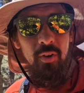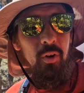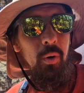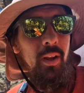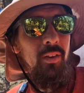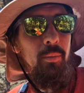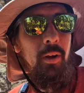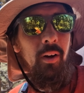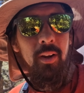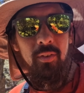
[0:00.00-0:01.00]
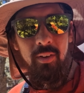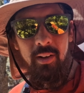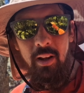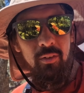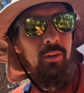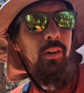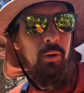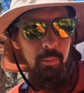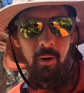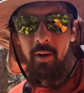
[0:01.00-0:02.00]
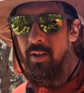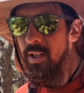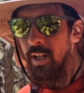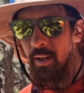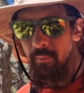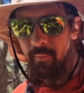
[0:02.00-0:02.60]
to do it, to be honest. Let's look behind you.